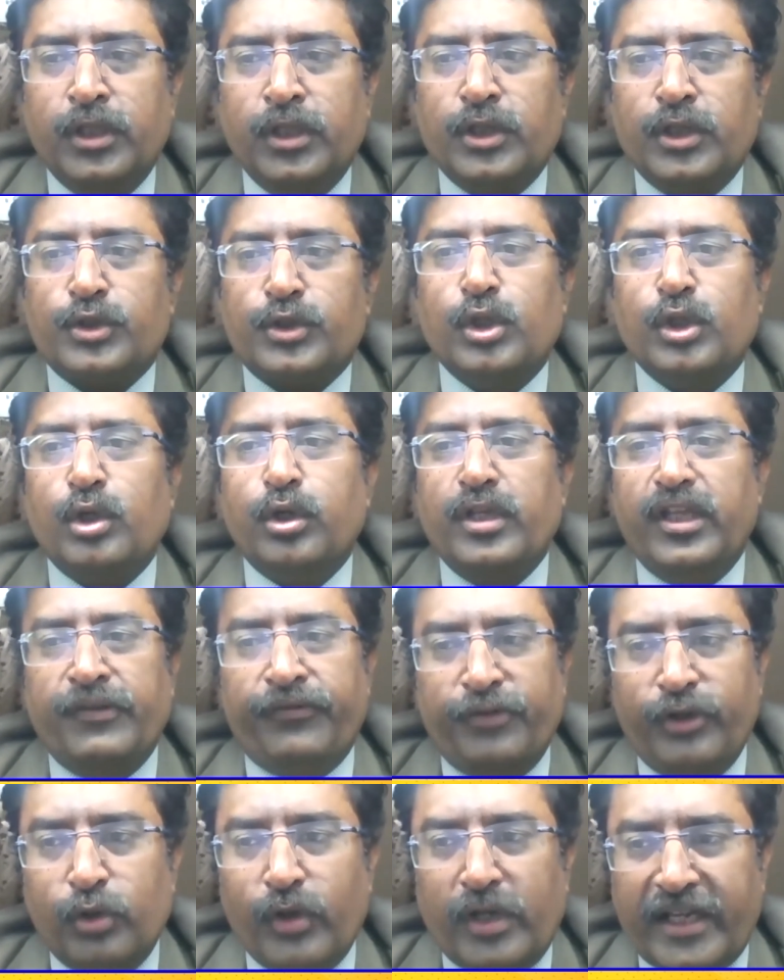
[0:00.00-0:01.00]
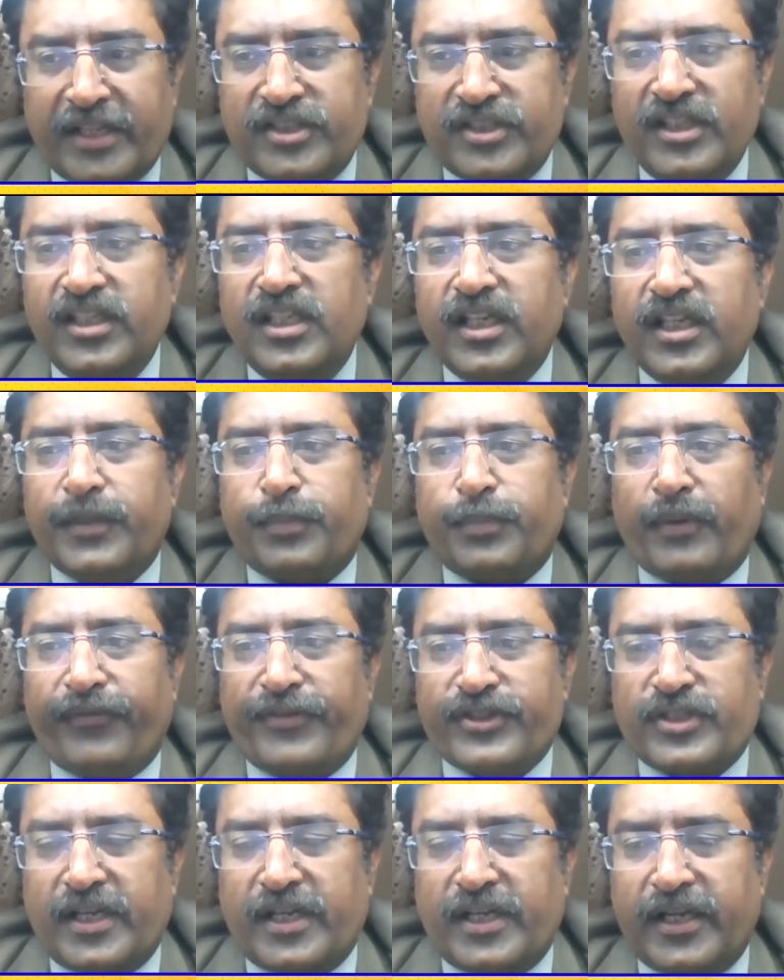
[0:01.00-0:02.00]
So if you are a senior
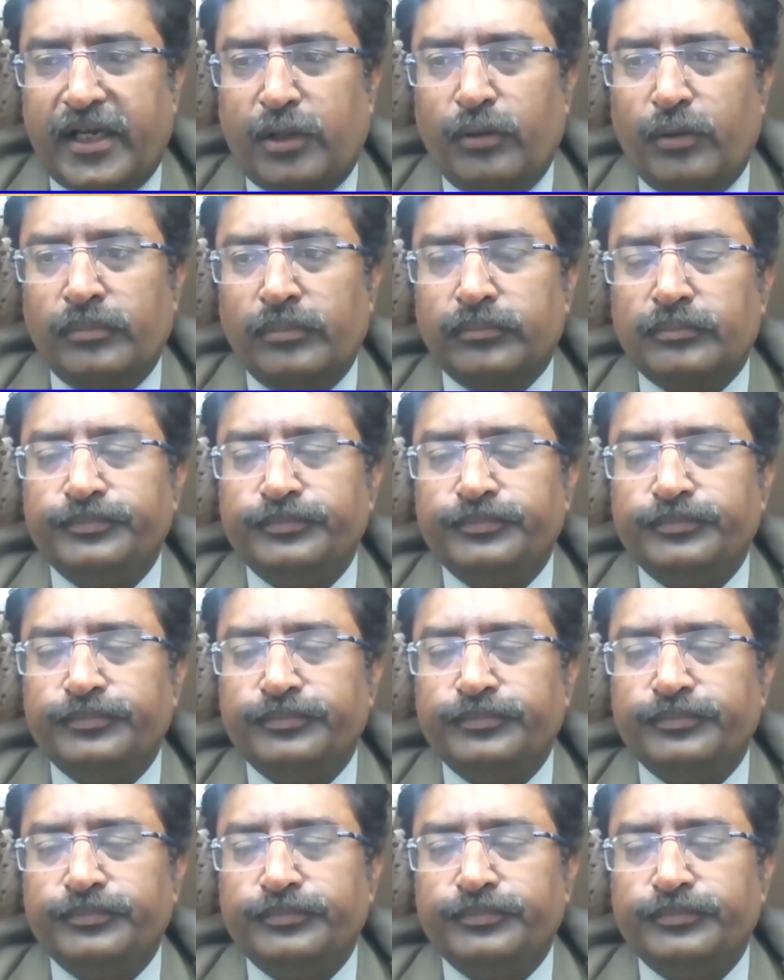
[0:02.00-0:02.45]
professor now,